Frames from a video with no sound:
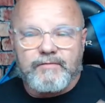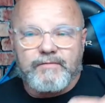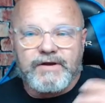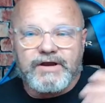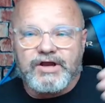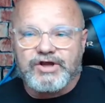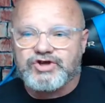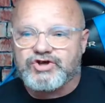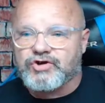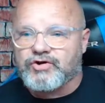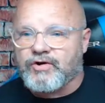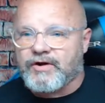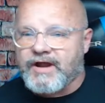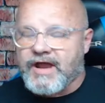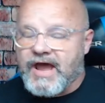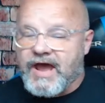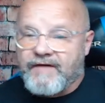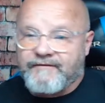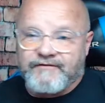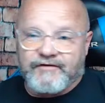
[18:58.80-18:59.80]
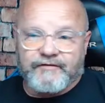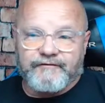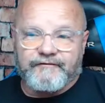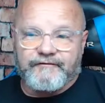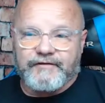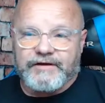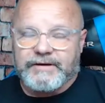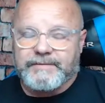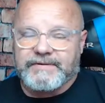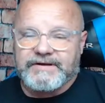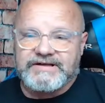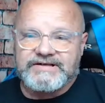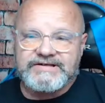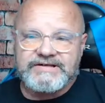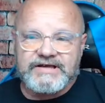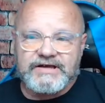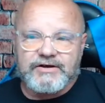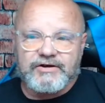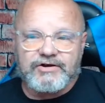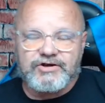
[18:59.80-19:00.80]
because you're going to have your freebie
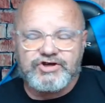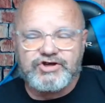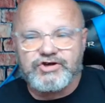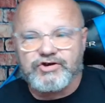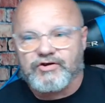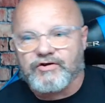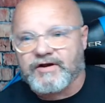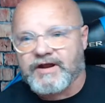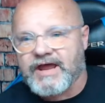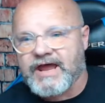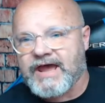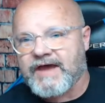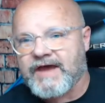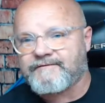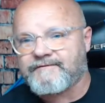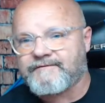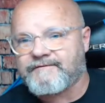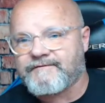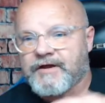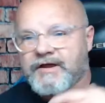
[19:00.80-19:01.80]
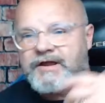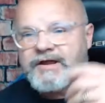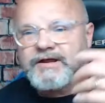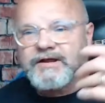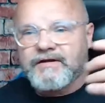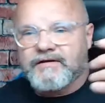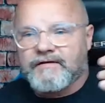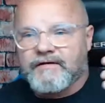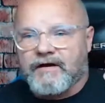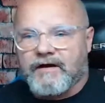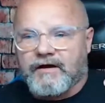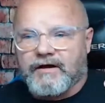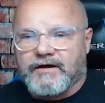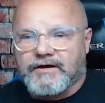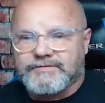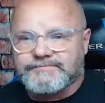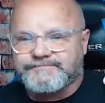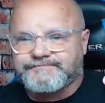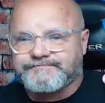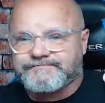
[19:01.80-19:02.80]
seekers, you're going to have your
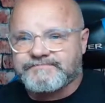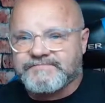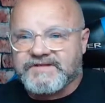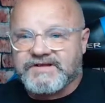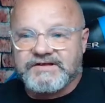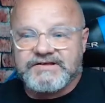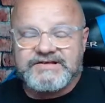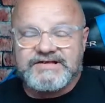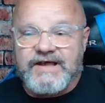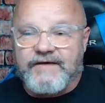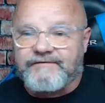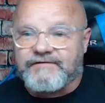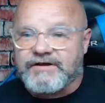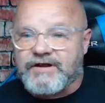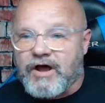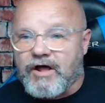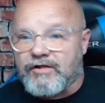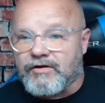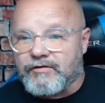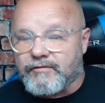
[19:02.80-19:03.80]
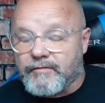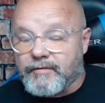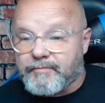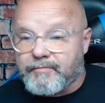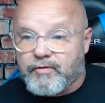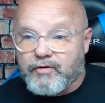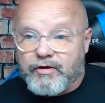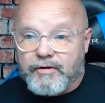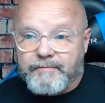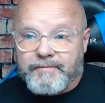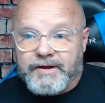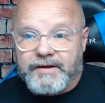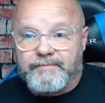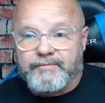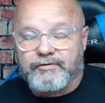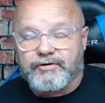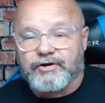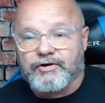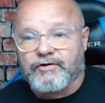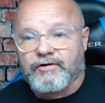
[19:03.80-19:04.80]
uh, $7 report
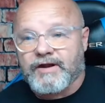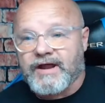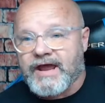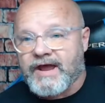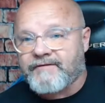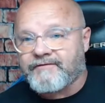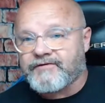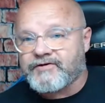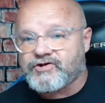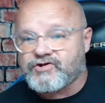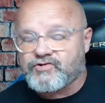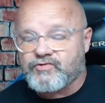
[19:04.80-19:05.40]
people, you're going to have your